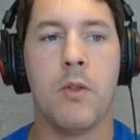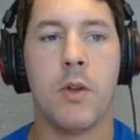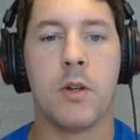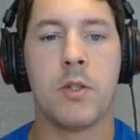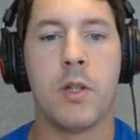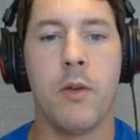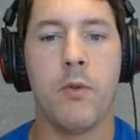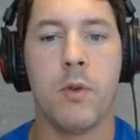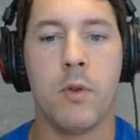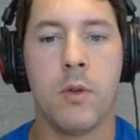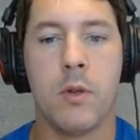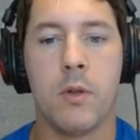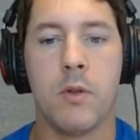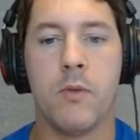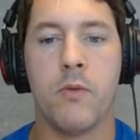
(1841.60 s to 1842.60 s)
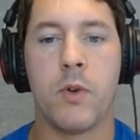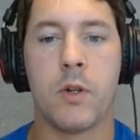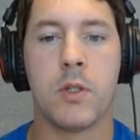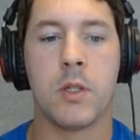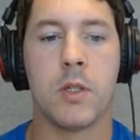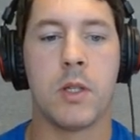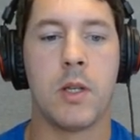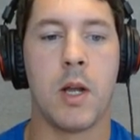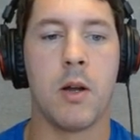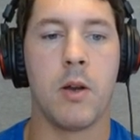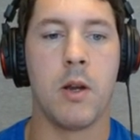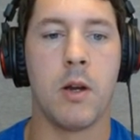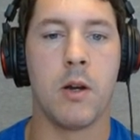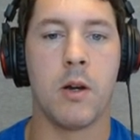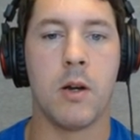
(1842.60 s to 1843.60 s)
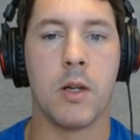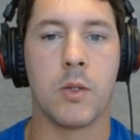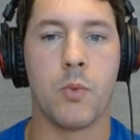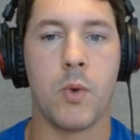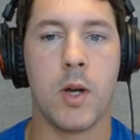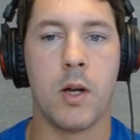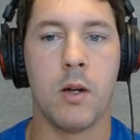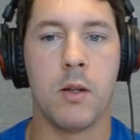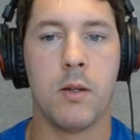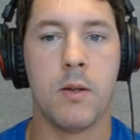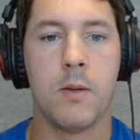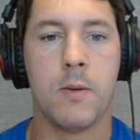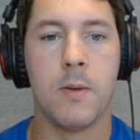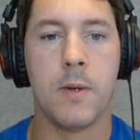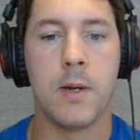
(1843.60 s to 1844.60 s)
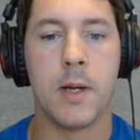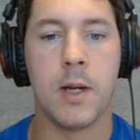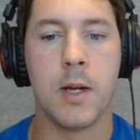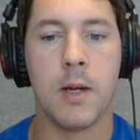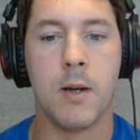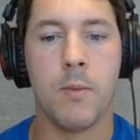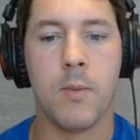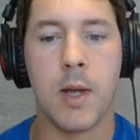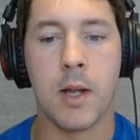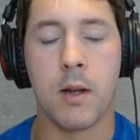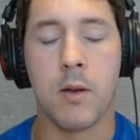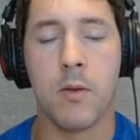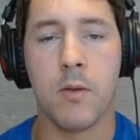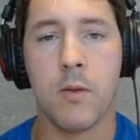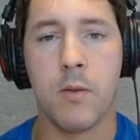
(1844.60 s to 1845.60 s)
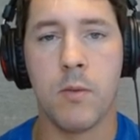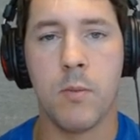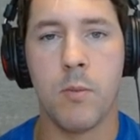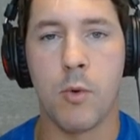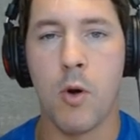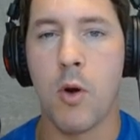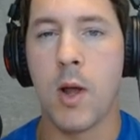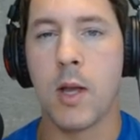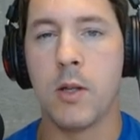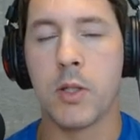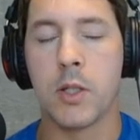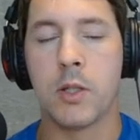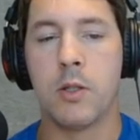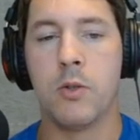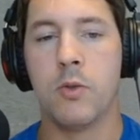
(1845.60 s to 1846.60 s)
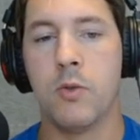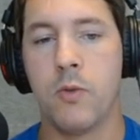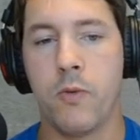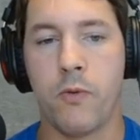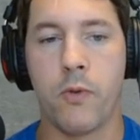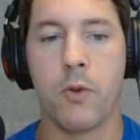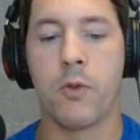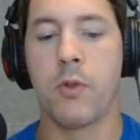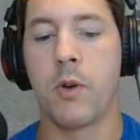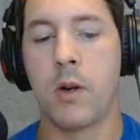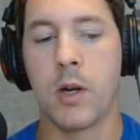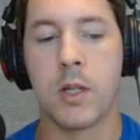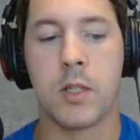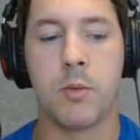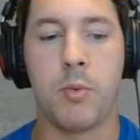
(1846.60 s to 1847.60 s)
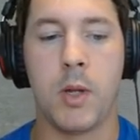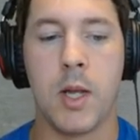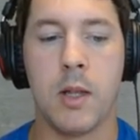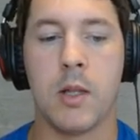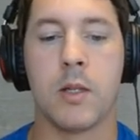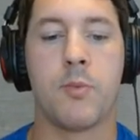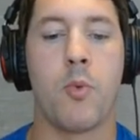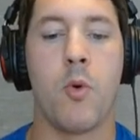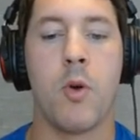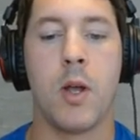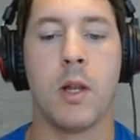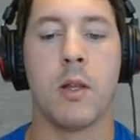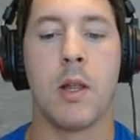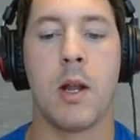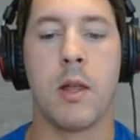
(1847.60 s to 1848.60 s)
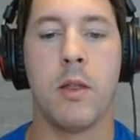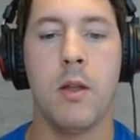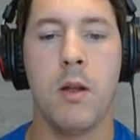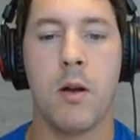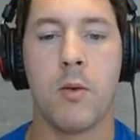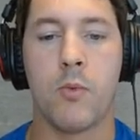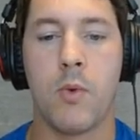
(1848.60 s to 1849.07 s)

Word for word: are several verses down here as well that Moroni uses to further explain this point that I think are